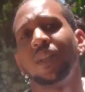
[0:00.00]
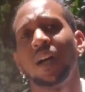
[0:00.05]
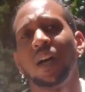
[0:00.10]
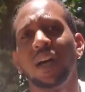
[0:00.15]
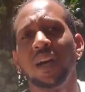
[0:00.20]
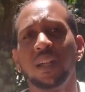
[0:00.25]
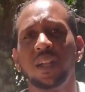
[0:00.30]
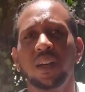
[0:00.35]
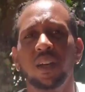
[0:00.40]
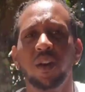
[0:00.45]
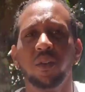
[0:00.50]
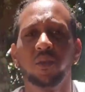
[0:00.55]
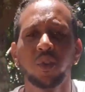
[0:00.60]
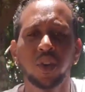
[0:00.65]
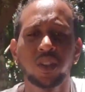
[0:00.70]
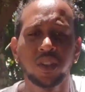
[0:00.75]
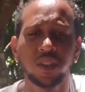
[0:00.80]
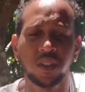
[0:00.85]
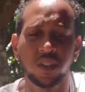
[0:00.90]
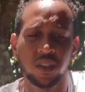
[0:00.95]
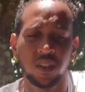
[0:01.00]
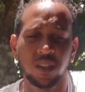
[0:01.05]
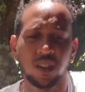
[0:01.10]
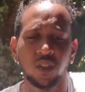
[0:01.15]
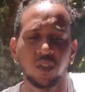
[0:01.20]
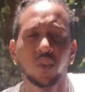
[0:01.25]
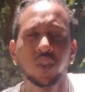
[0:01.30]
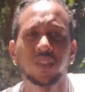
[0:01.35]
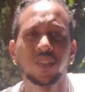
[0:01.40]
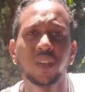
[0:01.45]
And of course,
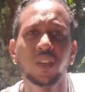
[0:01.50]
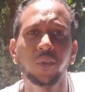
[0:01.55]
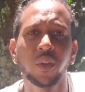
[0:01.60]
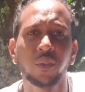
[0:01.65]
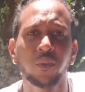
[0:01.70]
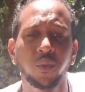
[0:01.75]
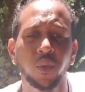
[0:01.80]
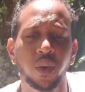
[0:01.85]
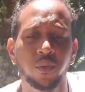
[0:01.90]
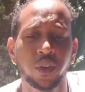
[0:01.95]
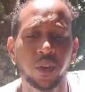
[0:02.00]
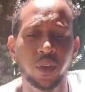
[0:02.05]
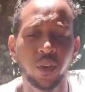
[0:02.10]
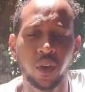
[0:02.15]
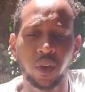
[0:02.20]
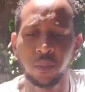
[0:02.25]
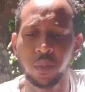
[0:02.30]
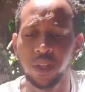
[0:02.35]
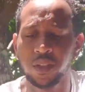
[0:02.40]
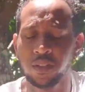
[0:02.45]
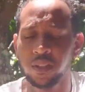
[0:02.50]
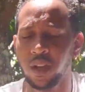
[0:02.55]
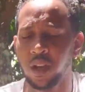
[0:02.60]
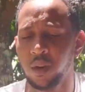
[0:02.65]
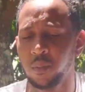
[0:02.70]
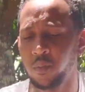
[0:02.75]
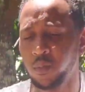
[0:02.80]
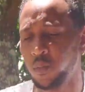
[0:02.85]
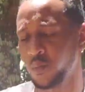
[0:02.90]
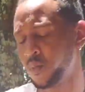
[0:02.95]
you know, it's different for every dog, but
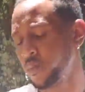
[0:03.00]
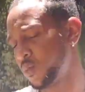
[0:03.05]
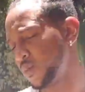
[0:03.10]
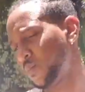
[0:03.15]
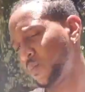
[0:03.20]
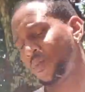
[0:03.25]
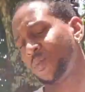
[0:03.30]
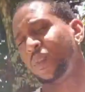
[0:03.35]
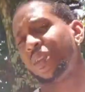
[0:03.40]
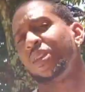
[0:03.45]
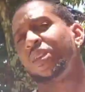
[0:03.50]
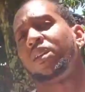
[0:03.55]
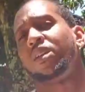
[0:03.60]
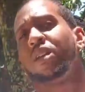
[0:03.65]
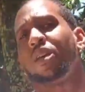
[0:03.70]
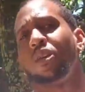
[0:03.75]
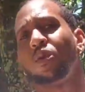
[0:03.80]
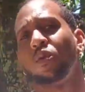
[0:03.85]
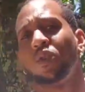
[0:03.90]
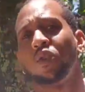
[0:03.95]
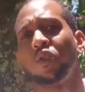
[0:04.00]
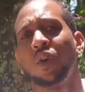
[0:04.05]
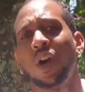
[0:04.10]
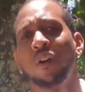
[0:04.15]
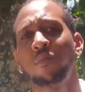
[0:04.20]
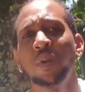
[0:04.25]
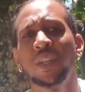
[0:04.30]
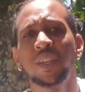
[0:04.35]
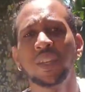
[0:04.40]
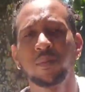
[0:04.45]
when you
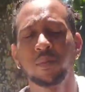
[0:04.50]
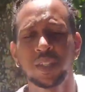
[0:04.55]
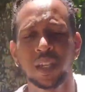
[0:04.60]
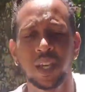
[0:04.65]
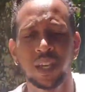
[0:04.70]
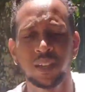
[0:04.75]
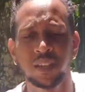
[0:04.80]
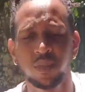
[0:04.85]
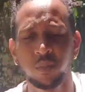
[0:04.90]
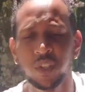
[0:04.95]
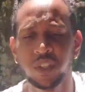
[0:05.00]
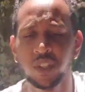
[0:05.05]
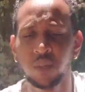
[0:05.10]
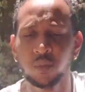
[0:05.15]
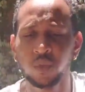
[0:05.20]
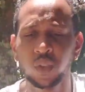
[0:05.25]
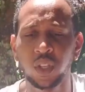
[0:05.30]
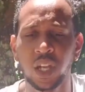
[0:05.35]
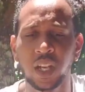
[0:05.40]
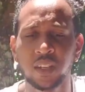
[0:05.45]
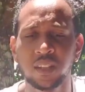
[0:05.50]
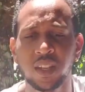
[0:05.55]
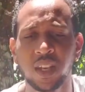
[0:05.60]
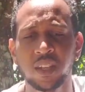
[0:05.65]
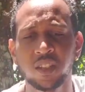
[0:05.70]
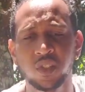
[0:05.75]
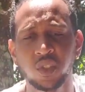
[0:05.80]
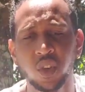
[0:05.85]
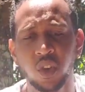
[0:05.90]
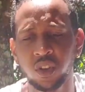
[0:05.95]
have medium to large
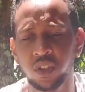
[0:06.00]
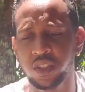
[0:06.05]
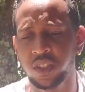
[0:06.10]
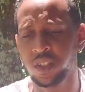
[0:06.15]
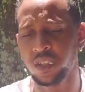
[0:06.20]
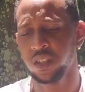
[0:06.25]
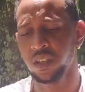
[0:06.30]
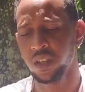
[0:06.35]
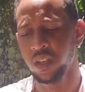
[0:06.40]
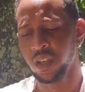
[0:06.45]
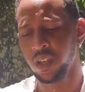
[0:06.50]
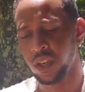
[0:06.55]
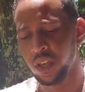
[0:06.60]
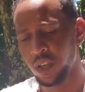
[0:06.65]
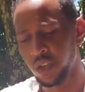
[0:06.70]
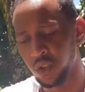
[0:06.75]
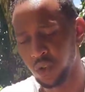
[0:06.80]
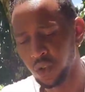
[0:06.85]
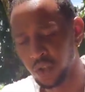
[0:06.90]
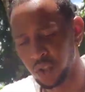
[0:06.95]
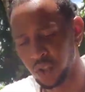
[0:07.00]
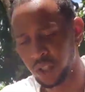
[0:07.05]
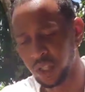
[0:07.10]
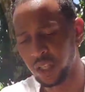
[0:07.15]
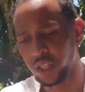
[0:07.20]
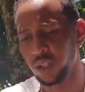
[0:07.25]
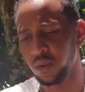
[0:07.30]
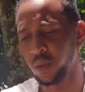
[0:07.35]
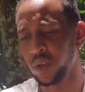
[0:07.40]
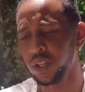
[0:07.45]
size dogs,
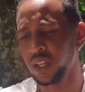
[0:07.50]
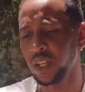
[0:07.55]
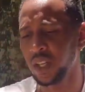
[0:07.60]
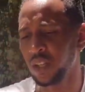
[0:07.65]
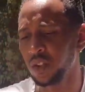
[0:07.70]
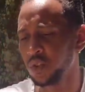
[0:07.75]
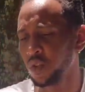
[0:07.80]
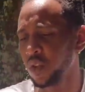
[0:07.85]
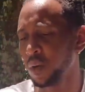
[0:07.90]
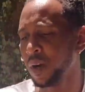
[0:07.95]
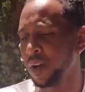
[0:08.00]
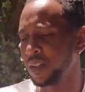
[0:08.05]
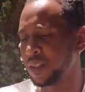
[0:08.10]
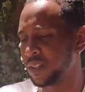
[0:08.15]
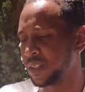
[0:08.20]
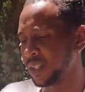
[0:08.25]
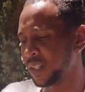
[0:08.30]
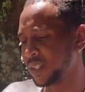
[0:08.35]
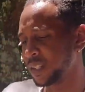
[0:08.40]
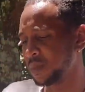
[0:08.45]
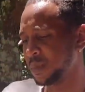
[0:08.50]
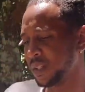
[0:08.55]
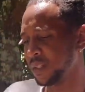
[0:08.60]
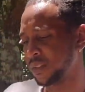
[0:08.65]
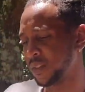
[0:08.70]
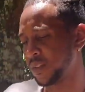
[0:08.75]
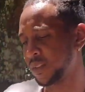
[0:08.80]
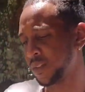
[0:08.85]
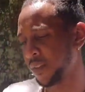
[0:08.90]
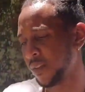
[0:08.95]
usually when they get to about 6 months,